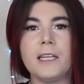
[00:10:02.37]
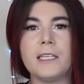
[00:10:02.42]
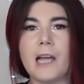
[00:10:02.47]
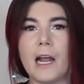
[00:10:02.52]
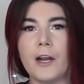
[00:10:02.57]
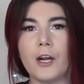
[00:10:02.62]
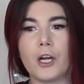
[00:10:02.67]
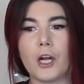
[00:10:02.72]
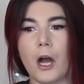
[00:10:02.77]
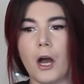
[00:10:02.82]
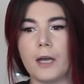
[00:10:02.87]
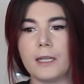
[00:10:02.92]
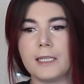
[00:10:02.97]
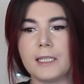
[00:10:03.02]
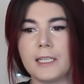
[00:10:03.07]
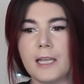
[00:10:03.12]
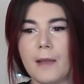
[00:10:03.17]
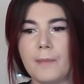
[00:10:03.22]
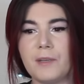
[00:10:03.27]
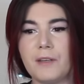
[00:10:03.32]
entire
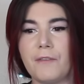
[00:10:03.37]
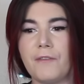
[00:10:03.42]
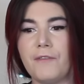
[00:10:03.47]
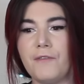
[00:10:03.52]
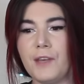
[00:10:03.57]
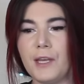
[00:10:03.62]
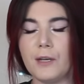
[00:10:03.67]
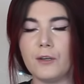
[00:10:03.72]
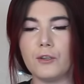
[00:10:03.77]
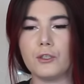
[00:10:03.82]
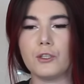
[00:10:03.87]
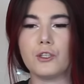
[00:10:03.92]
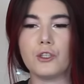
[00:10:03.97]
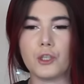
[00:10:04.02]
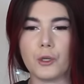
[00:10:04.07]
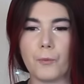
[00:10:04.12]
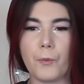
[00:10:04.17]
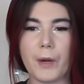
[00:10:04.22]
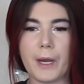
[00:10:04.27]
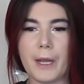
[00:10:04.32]
concept feels
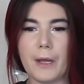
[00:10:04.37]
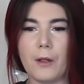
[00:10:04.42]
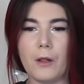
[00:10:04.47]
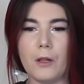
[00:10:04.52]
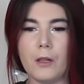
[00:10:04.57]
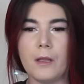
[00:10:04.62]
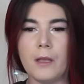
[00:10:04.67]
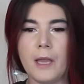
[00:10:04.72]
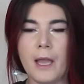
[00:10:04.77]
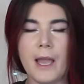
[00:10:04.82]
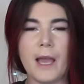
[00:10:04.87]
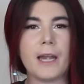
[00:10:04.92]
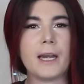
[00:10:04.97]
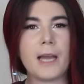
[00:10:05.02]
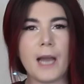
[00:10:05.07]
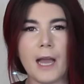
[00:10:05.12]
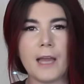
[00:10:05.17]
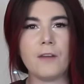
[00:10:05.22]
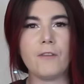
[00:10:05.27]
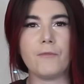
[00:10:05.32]
surreal and
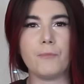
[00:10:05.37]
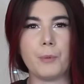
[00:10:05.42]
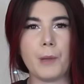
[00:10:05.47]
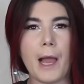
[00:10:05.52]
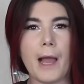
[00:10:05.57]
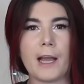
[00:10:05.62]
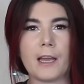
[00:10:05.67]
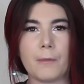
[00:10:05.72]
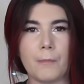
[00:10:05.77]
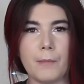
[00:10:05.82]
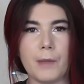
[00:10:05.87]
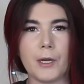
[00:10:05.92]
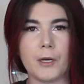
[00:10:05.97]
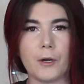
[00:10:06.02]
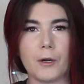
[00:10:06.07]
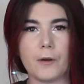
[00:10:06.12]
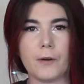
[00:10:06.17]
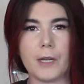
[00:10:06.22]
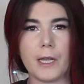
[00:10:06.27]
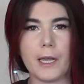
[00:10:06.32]
kind of Black
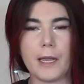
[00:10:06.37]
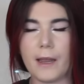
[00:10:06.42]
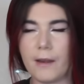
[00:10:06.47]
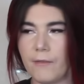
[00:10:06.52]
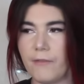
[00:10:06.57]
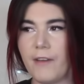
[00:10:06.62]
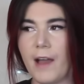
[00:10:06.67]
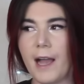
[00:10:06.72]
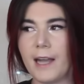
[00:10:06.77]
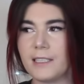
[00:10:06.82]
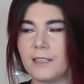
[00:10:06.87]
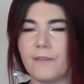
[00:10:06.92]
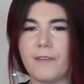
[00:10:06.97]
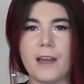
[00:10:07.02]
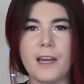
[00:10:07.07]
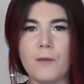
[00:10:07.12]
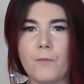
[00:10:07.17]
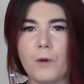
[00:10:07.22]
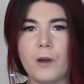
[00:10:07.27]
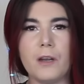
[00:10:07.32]
Mirror-y. In fact, if
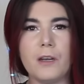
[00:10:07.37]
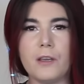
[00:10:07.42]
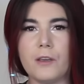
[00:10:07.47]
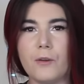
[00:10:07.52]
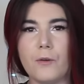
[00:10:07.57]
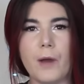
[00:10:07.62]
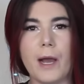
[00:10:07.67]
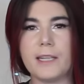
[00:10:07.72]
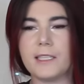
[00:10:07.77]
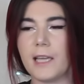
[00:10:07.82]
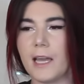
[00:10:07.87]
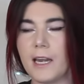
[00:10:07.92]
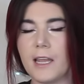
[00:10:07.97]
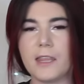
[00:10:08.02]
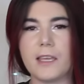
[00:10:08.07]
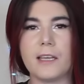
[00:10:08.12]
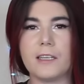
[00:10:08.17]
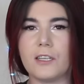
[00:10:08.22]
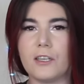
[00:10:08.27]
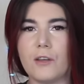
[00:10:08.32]
anyone who has
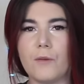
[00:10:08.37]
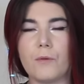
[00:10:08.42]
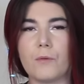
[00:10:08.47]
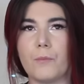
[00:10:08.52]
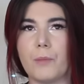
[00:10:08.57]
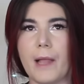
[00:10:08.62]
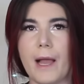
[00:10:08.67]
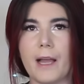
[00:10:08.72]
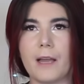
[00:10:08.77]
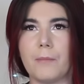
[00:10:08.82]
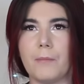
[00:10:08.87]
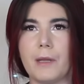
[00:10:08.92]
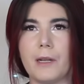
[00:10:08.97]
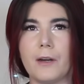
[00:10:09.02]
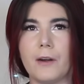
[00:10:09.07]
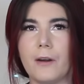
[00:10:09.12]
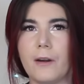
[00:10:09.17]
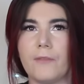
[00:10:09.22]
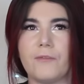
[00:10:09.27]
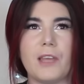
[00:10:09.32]
anything to do with Black
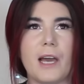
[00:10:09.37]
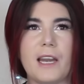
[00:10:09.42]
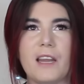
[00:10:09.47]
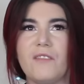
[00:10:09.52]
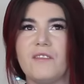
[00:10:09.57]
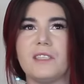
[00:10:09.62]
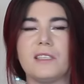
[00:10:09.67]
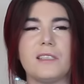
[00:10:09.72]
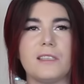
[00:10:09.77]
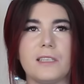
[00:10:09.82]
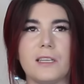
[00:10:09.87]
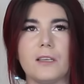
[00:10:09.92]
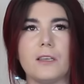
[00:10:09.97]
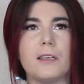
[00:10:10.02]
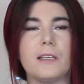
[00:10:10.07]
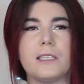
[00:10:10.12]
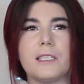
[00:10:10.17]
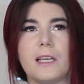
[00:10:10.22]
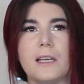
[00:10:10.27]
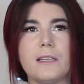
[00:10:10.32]
Mirror, if that even still
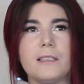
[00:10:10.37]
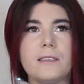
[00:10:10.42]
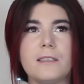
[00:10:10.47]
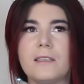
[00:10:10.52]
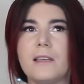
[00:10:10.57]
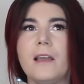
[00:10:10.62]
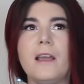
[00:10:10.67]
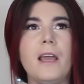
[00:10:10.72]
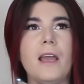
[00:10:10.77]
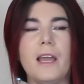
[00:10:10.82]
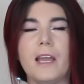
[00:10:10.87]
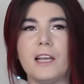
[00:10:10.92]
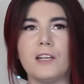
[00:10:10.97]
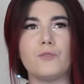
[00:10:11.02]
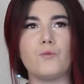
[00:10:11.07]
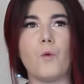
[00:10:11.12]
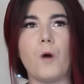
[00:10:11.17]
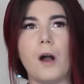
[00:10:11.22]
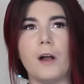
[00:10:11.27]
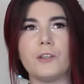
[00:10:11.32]
exists,
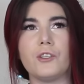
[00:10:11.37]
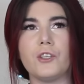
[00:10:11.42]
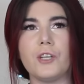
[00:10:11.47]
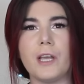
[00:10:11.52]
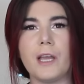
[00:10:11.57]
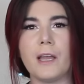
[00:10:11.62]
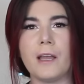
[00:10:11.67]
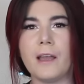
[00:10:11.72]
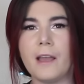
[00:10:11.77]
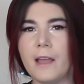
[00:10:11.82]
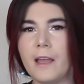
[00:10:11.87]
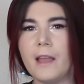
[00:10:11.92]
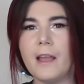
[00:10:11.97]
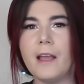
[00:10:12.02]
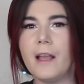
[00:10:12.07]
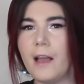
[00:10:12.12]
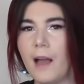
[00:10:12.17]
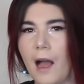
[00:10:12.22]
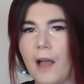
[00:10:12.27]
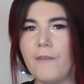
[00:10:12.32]
is watching,
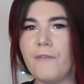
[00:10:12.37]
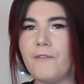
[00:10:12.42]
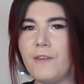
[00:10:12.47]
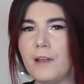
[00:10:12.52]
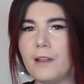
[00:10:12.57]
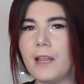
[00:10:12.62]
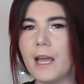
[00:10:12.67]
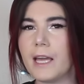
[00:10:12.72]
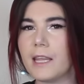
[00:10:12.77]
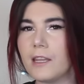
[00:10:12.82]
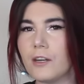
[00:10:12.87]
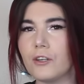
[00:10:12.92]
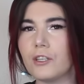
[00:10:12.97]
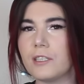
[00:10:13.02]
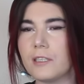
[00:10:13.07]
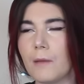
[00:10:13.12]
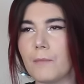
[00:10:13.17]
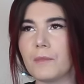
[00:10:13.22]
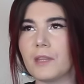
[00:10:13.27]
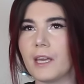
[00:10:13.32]
I feel like
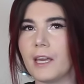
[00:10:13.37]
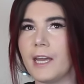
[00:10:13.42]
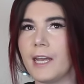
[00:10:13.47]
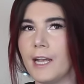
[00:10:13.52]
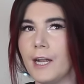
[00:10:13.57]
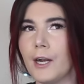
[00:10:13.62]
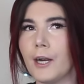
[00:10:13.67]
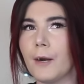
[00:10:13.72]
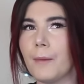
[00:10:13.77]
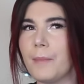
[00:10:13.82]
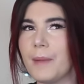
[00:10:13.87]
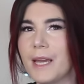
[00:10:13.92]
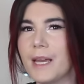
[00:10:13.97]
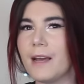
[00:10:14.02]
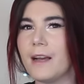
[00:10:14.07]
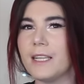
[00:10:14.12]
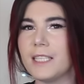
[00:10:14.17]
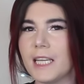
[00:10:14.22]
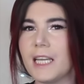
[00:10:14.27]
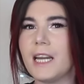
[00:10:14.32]
there's something here
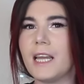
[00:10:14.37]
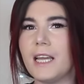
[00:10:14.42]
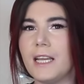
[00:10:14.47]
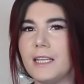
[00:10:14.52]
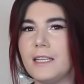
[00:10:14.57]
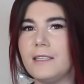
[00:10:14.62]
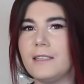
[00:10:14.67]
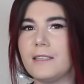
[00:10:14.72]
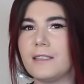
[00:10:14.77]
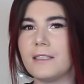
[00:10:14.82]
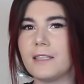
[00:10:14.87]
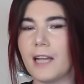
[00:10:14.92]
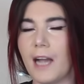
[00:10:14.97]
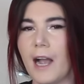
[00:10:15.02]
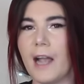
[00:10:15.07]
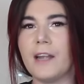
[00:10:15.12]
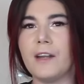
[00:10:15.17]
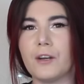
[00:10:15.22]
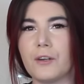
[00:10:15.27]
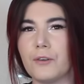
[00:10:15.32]
because it is
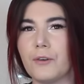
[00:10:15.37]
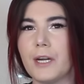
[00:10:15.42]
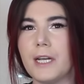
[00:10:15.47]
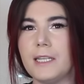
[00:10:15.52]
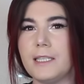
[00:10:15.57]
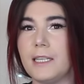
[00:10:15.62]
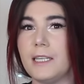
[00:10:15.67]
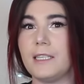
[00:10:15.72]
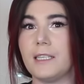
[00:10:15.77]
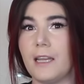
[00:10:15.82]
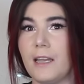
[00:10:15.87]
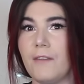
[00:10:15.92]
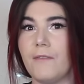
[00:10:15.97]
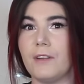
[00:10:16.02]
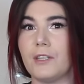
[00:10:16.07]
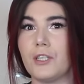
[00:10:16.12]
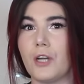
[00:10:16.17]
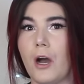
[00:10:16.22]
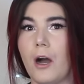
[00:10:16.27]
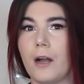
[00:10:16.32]
kind of crazy to
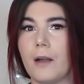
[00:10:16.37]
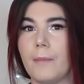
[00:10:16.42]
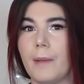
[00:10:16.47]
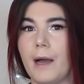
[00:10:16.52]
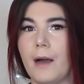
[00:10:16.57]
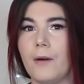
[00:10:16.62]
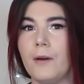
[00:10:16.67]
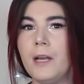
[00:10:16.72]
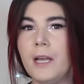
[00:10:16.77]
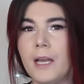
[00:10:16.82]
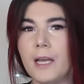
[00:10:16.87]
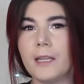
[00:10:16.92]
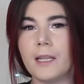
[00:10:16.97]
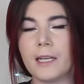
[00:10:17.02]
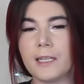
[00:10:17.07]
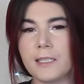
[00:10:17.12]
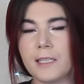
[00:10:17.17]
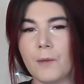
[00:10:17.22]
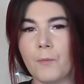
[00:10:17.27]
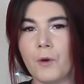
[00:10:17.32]
even talk about.
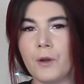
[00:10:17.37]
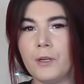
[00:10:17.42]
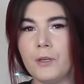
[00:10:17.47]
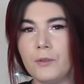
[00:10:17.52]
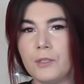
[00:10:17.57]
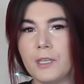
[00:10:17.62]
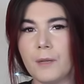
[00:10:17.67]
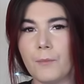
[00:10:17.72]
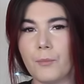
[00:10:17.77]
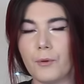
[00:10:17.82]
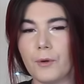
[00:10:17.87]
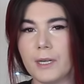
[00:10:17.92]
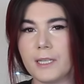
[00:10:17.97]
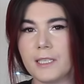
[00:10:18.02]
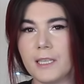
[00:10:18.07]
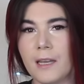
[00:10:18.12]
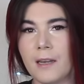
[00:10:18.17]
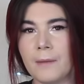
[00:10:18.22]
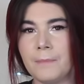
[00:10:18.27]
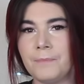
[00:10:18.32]
Like someone who's in
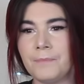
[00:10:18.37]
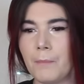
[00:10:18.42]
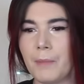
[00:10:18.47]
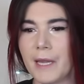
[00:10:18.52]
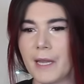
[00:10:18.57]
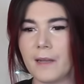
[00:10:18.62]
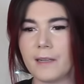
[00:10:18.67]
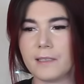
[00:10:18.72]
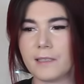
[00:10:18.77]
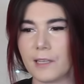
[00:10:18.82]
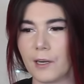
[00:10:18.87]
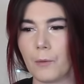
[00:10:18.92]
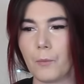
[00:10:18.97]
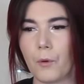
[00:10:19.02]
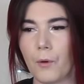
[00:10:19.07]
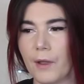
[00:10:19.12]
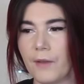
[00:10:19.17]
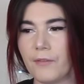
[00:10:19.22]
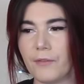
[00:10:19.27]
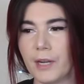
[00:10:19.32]
prison because their
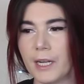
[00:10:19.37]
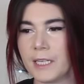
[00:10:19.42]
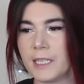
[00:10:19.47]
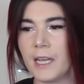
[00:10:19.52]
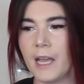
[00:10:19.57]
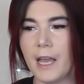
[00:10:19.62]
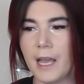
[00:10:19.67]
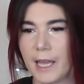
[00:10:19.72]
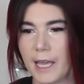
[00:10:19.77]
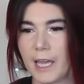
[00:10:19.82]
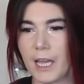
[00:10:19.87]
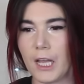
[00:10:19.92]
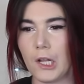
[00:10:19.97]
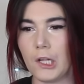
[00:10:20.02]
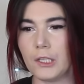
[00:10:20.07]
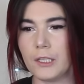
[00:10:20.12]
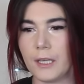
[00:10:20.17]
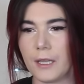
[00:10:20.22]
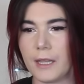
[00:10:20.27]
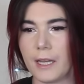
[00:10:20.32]
boyfriend
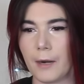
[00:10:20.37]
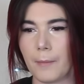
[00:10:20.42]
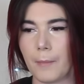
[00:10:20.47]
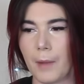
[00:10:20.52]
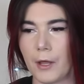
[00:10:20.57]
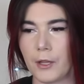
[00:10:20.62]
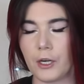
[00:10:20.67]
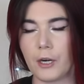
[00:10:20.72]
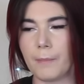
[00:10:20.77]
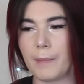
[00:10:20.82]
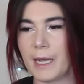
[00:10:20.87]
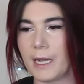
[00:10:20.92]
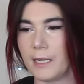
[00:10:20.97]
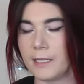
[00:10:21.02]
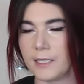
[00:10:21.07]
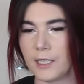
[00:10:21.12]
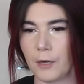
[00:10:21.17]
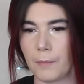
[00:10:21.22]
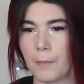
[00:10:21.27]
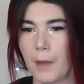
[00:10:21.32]
killed their mother
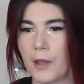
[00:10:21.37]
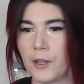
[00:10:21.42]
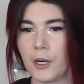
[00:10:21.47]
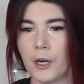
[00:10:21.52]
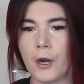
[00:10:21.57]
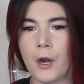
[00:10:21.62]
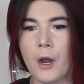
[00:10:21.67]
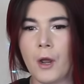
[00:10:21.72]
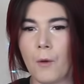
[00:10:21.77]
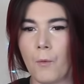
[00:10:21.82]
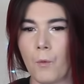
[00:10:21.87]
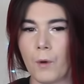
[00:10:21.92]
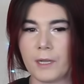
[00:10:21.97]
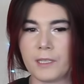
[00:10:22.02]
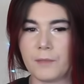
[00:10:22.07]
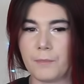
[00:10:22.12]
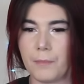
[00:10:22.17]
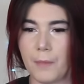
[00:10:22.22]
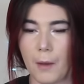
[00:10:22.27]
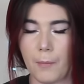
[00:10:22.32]
because their mother
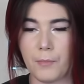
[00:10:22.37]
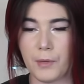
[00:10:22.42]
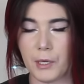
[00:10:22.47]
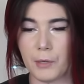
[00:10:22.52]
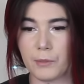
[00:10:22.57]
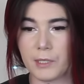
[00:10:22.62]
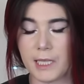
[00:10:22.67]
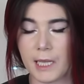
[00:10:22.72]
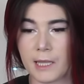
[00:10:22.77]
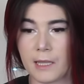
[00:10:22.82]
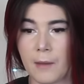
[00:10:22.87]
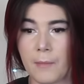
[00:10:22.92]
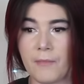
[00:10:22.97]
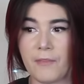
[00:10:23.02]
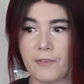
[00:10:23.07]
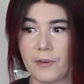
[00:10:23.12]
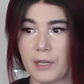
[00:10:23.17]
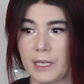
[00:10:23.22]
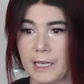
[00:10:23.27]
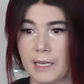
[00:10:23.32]
was abusing them
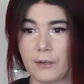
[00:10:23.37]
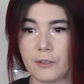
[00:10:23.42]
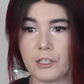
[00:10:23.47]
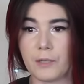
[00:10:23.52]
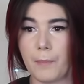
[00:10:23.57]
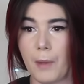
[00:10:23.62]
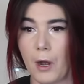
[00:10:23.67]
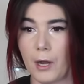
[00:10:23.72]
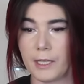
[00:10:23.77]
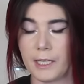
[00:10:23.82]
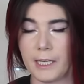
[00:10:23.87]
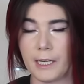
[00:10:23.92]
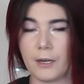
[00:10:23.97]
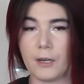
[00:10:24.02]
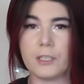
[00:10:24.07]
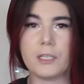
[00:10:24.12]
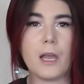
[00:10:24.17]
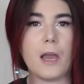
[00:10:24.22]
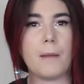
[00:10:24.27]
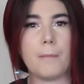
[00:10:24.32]
for years upon
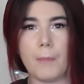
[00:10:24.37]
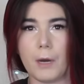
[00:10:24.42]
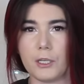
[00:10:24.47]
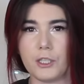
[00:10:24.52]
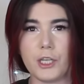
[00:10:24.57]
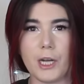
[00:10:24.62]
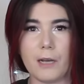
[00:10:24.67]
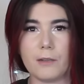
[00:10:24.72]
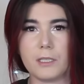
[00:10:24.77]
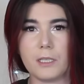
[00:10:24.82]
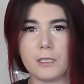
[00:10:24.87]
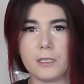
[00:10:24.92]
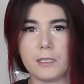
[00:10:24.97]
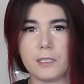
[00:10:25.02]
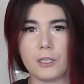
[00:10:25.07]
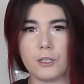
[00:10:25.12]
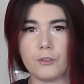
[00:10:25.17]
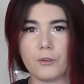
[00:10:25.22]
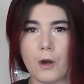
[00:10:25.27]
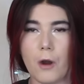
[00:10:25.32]
years and Munchausen
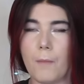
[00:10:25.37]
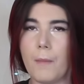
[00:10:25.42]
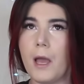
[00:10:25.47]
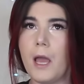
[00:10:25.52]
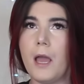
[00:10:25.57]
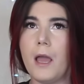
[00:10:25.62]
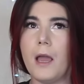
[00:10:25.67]
syndrome,